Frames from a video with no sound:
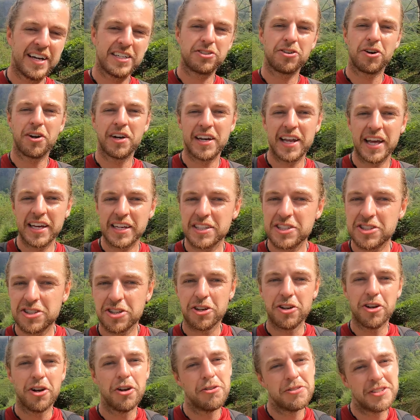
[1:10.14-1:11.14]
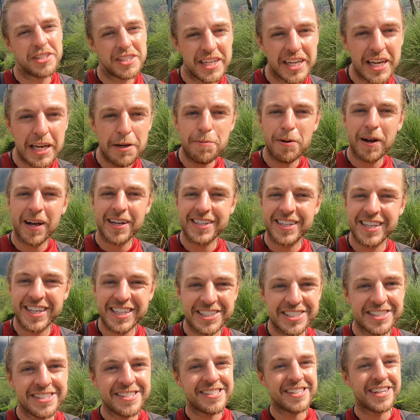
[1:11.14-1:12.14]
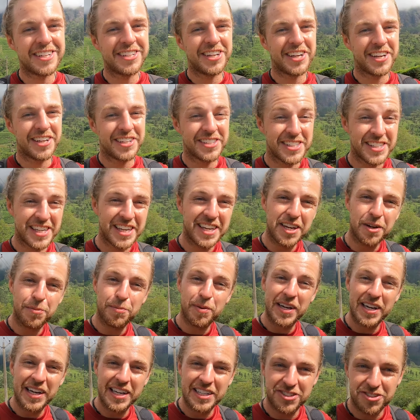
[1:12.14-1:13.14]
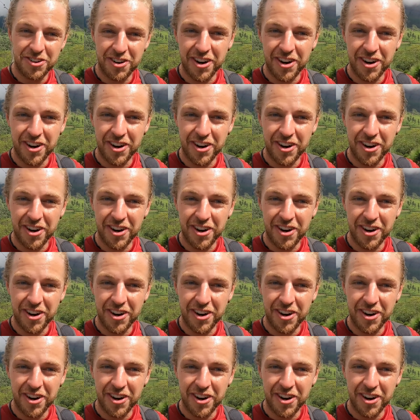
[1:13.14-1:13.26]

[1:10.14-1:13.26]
It's going to take us through loads of tea plantations that you can see completely